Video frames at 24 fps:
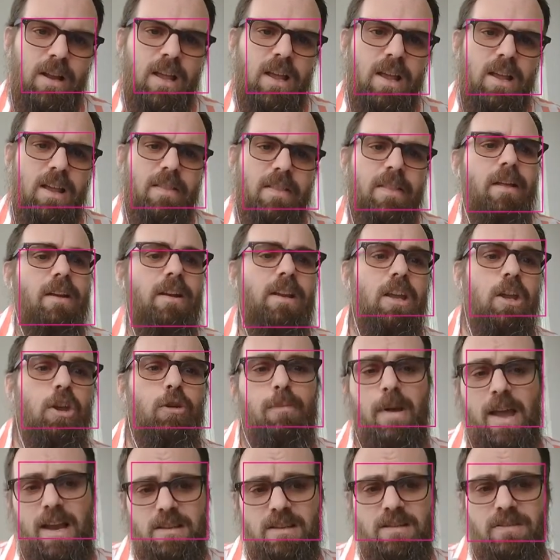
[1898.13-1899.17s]
I'll get you
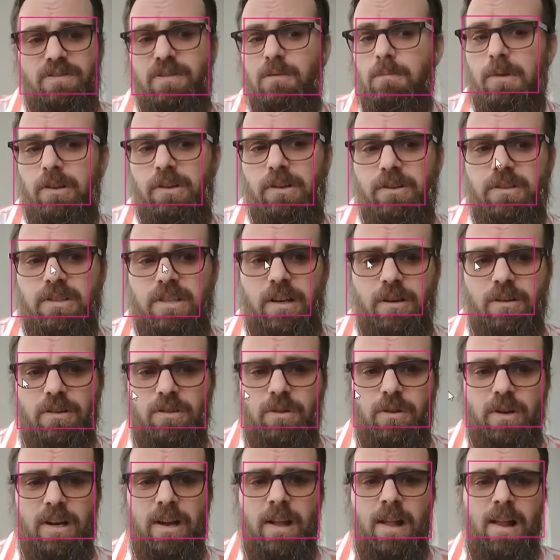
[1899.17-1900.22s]
back to familiar
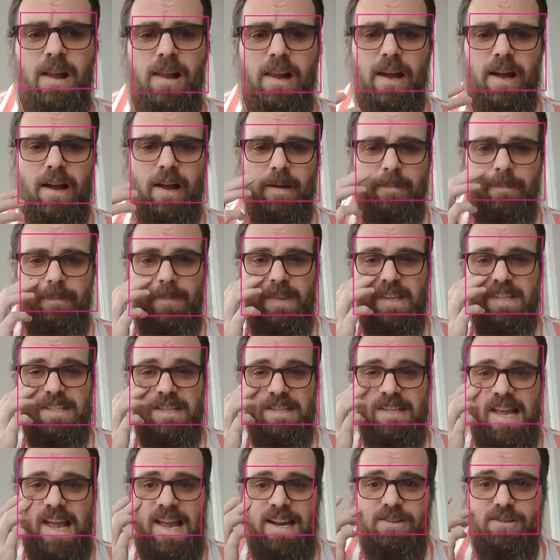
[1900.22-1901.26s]
territory. This
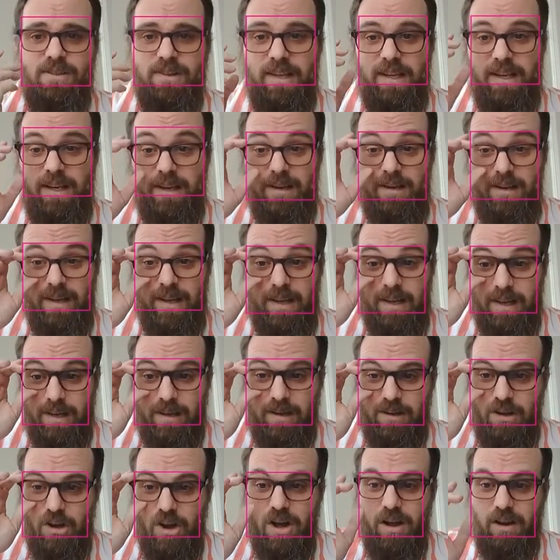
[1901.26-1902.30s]
is actually
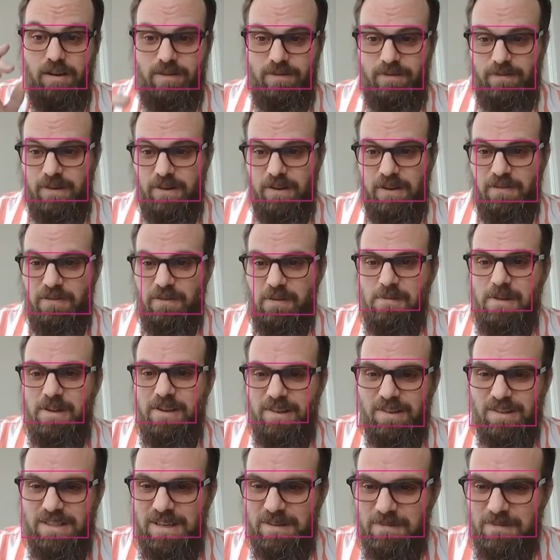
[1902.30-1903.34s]
not very
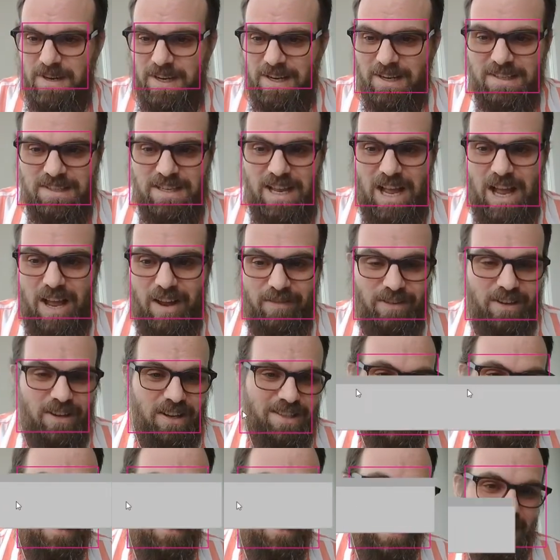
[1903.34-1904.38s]
familiar to me because I've
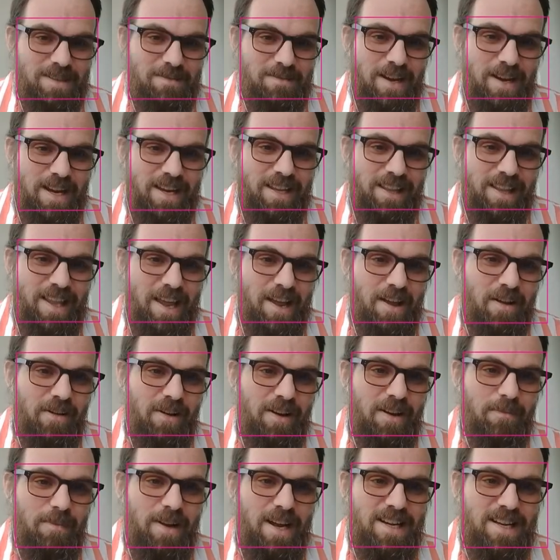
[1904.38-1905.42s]
customized my layout
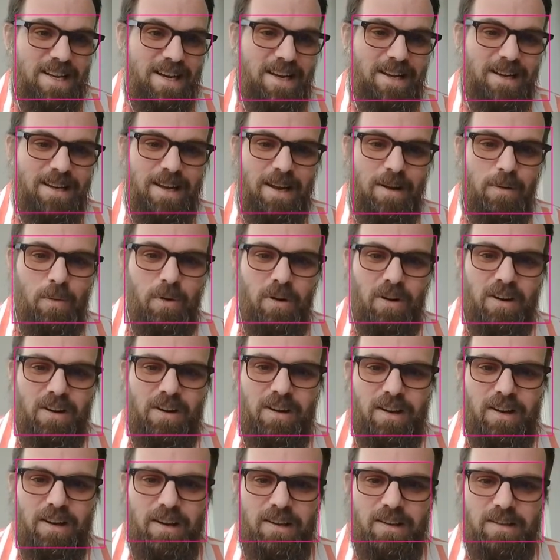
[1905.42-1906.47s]
in my day-to-day work
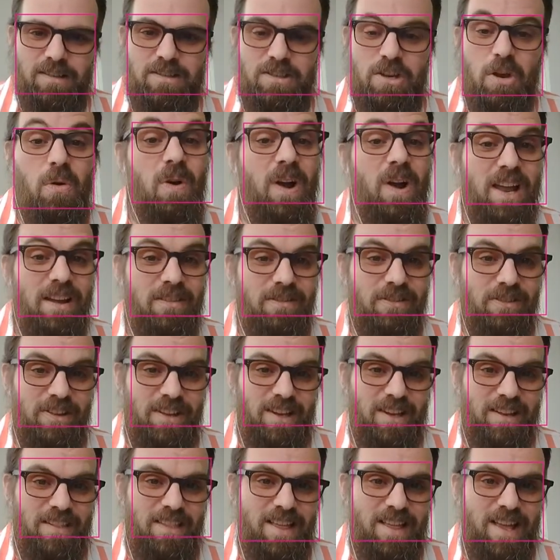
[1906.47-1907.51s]
so
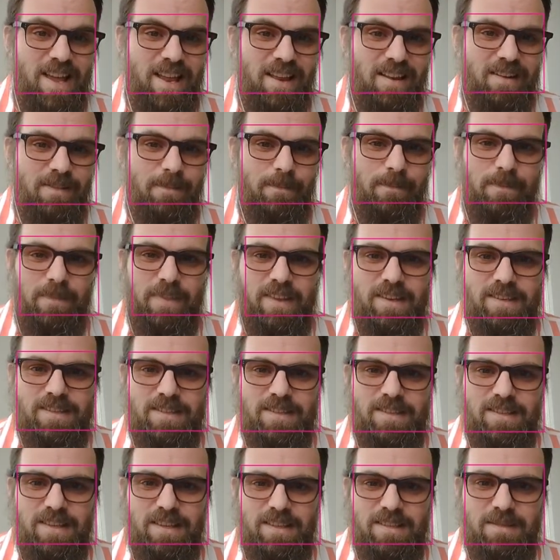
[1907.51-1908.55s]
heavily that this
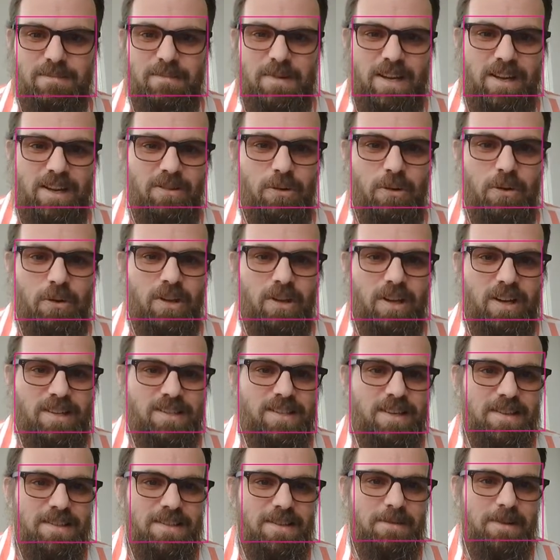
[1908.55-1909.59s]
doesn't make a whole lot of
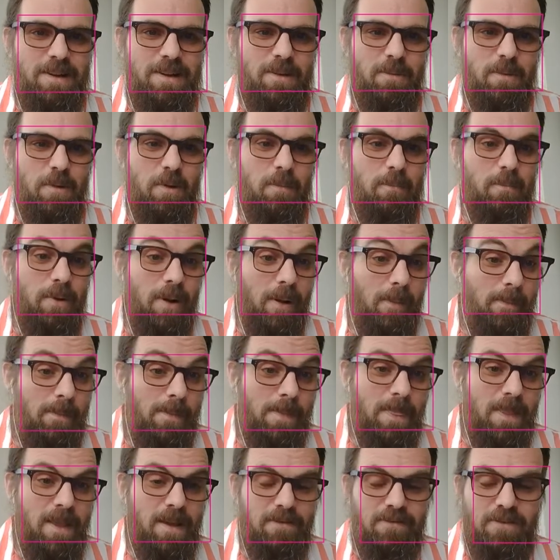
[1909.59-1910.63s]
sense to me anymore, but
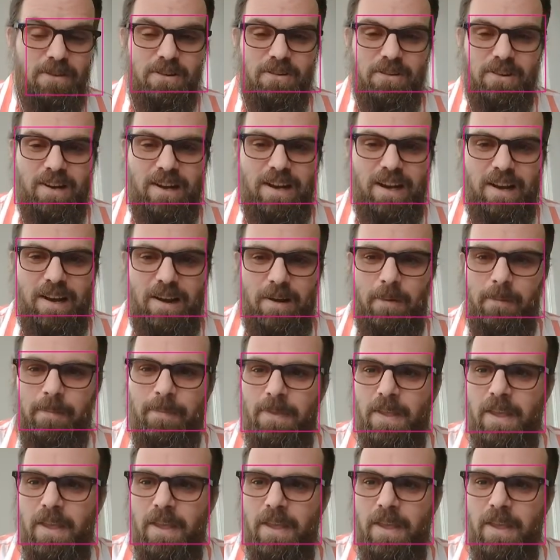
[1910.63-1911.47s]
figuring it out.